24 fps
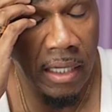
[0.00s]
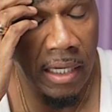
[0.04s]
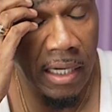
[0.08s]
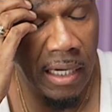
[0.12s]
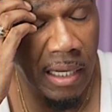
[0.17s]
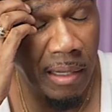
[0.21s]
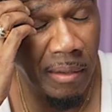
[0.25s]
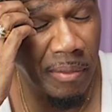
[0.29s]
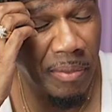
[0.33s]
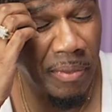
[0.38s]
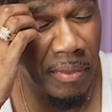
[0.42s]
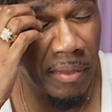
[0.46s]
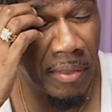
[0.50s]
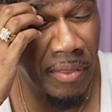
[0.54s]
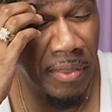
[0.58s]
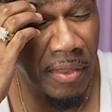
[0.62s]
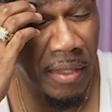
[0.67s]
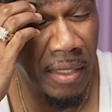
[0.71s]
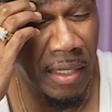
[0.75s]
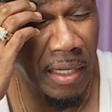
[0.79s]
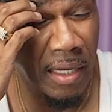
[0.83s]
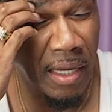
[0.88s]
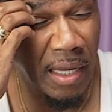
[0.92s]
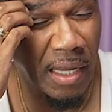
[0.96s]
And I
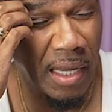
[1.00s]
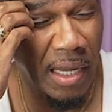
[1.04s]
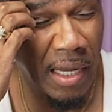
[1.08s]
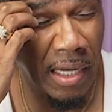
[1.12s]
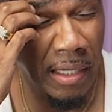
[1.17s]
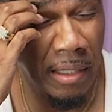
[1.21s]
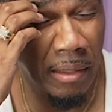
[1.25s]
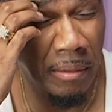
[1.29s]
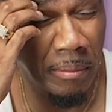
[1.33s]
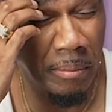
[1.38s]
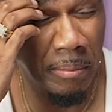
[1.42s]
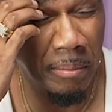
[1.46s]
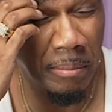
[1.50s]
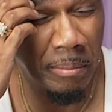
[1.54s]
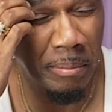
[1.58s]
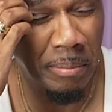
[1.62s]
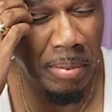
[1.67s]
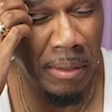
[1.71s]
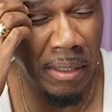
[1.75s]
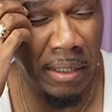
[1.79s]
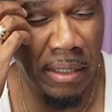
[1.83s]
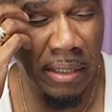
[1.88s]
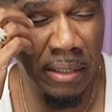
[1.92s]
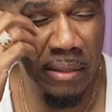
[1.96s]
think I had a
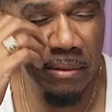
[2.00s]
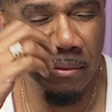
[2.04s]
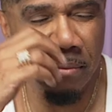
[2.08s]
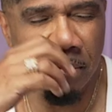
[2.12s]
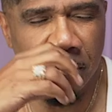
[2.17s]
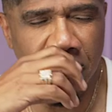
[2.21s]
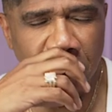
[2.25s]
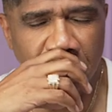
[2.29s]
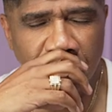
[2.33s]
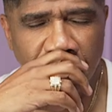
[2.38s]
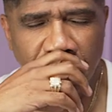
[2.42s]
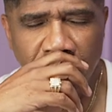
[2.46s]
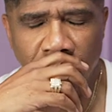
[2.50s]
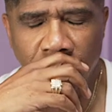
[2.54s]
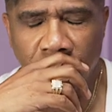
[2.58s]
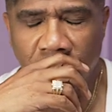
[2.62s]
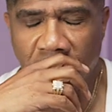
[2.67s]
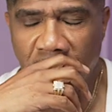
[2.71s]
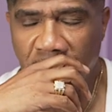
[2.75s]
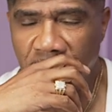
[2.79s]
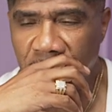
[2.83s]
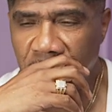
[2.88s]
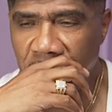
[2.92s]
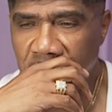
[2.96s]
Bud,
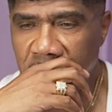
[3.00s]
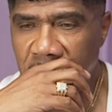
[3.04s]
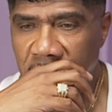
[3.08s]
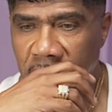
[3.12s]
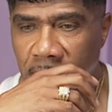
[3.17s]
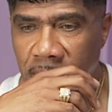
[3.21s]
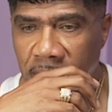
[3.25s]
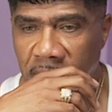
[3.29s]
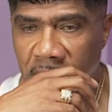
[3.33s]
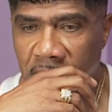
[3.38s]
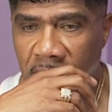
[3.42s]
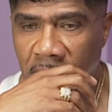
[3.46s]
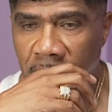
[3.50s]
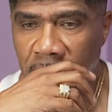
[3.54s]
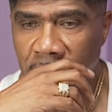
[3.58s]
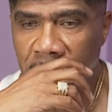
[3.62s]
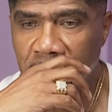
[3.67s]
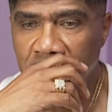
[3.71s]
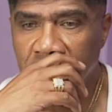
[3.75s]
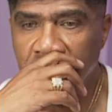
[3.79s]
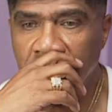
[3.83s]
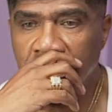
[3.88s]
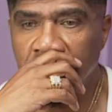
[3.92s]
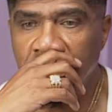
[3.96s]
Budweiser or something. I
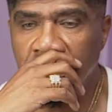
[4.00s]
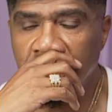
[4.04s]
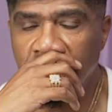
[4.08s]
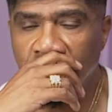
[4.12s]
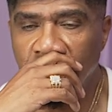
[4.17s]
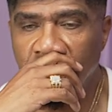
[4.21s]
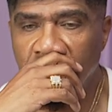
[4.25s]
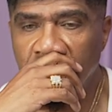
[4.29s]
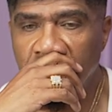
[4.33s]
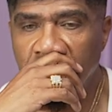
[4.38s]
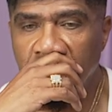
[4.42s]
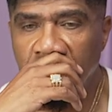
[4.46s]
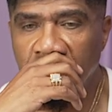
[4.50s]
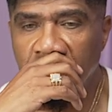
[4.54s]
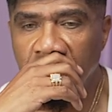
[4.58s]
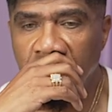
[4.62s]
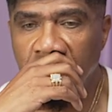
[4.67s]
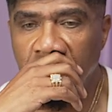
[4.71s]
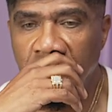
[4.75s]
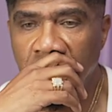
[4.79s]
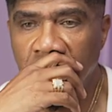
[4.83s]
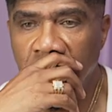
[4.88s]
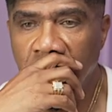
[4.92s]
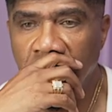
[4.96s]
went in, went in
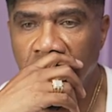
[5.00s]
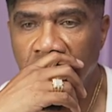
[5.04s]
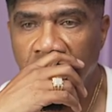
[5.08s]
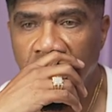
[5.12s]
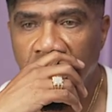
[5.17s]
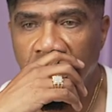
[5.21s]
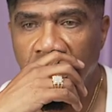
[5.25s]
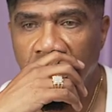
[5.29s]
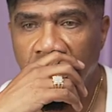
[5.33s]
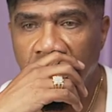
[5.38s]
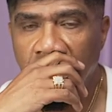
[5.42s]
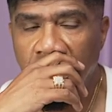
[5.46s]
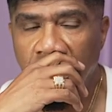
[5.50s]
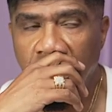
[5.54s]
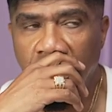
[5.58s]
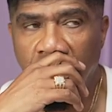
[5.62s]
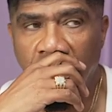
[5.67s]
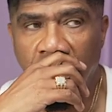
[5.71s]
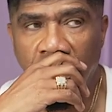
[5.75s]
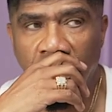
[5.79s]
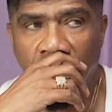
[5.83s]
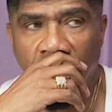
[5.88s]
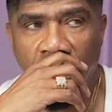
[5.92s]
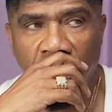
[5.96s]
there,
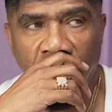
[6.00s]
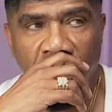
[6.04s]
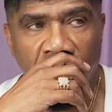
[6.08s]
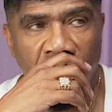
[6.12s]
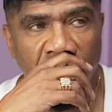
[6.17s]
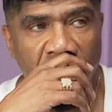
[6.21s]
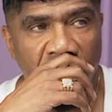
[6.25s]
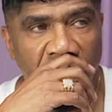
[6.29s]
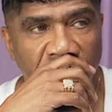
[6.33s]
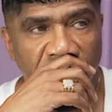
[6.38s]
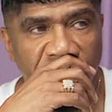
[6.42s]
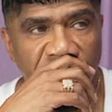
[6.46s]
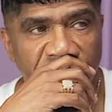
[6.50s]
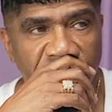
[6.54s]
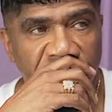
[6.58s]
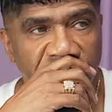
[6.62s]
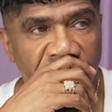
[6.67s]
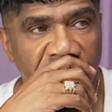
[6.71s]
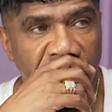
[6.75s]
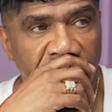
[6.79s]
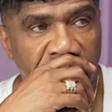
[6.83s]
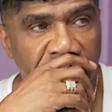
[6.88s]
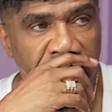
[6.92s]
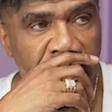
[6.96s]
and all of a
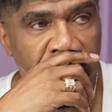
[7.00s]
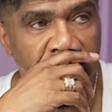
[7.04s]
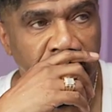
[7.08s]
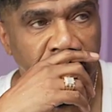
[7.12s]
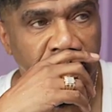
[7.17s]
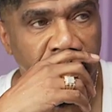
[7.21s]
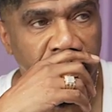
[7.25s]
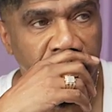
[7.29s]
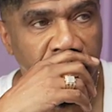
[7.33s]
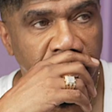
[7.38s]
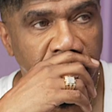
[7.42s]
sudden,